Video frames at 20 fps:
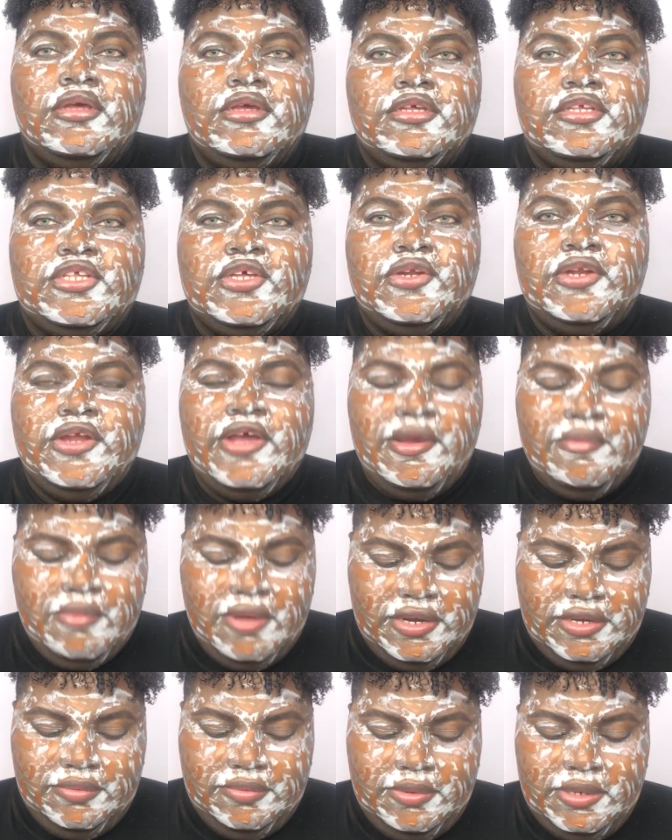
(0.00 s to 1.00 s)
So now I'm
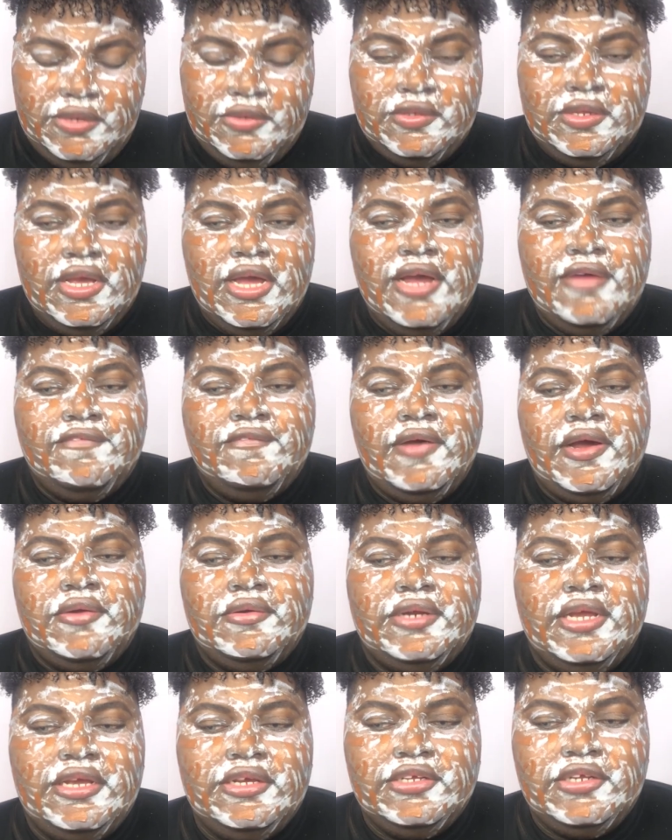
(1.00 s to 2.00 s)
going to be using a
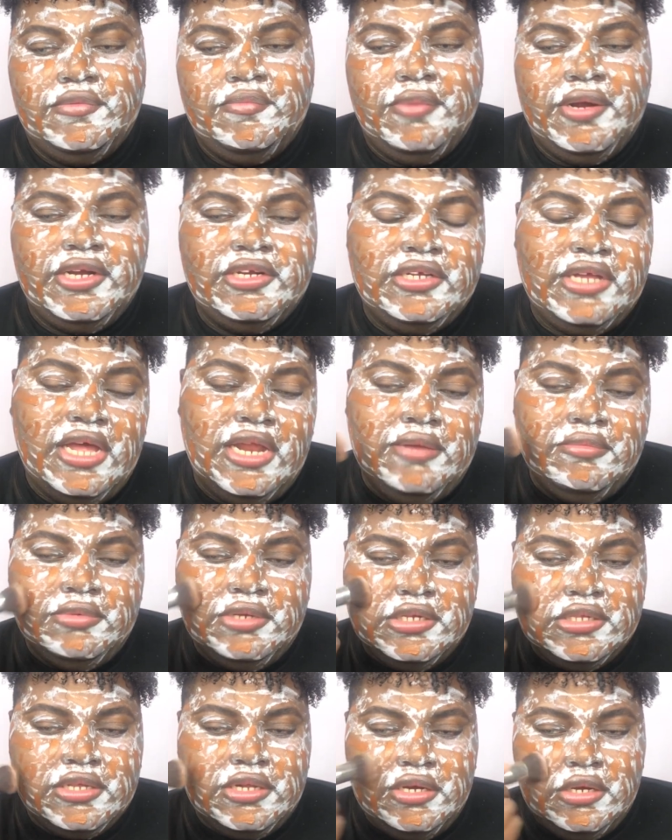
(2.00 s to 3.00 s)
foundation brush, and I'm
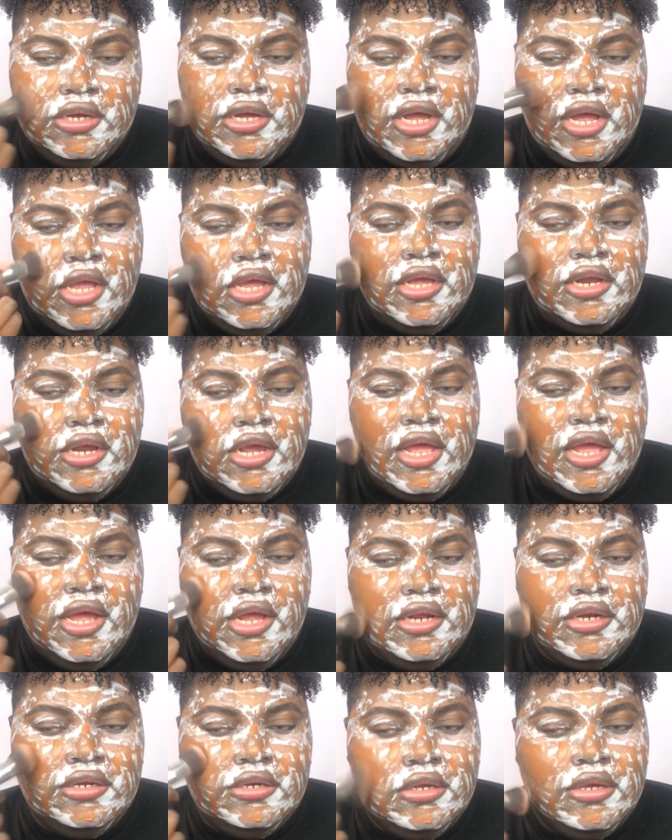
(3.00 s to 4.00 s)
just going to go ahead
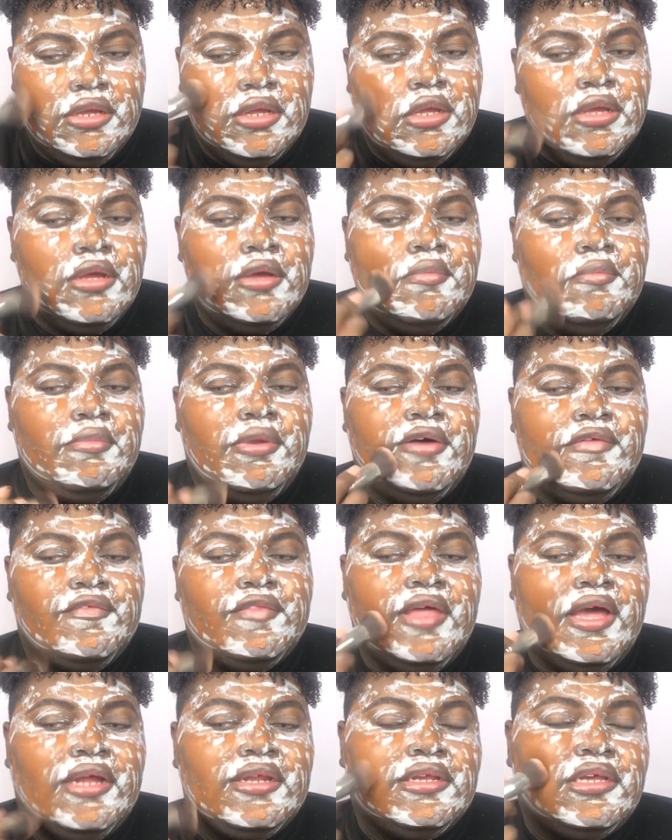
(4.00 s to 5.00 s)
and
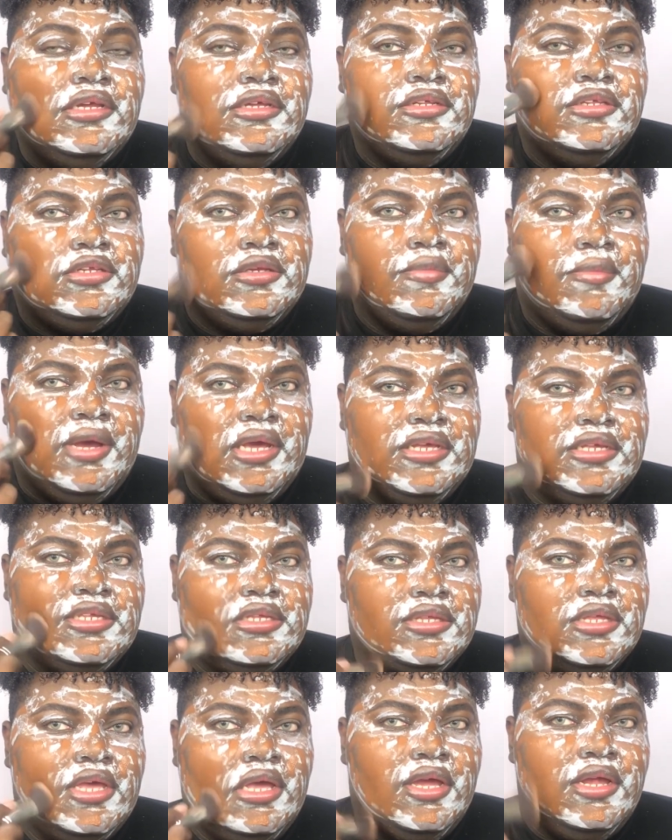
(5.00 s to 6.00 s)
buff that into my
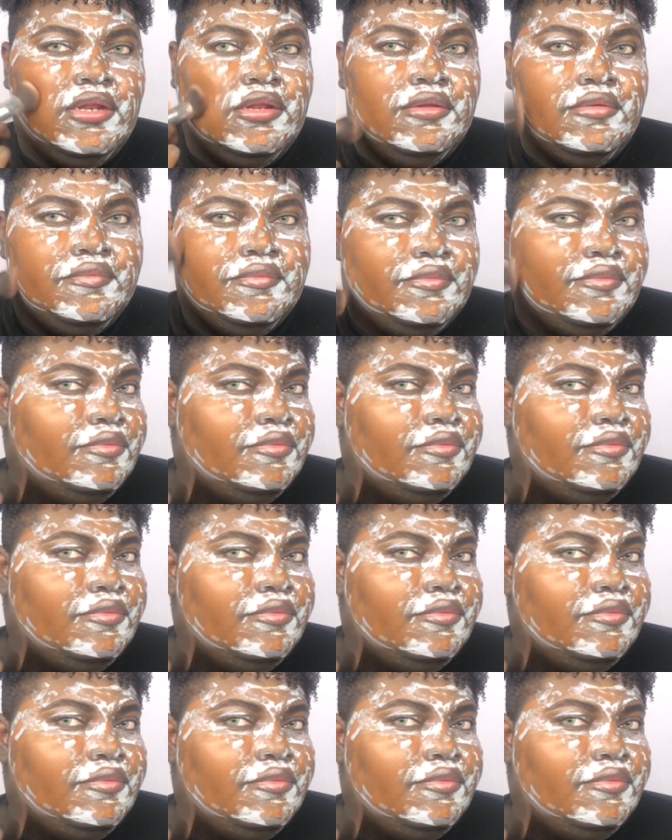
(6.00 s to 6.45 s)
skin.